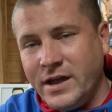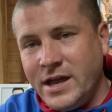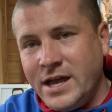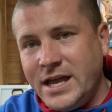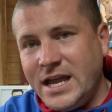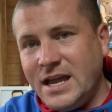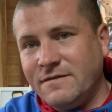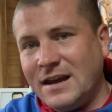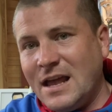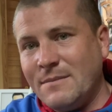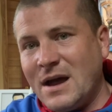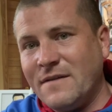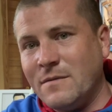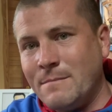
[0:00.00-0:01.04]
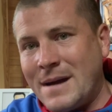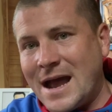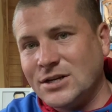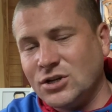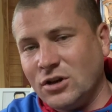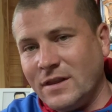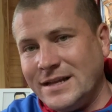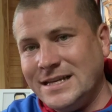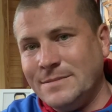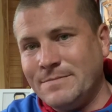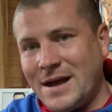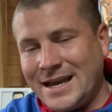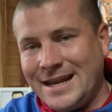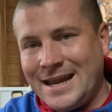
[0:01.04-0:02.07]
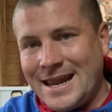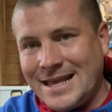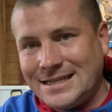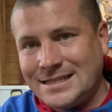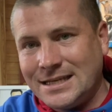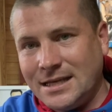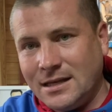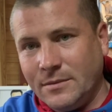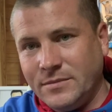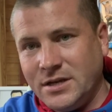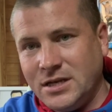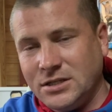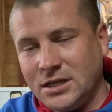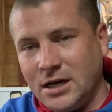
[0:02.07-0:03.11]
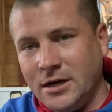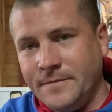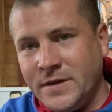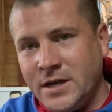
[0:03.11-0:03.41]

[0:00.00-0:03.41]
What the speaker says: if they let me have the match like they did back in NXT a couple of years ago,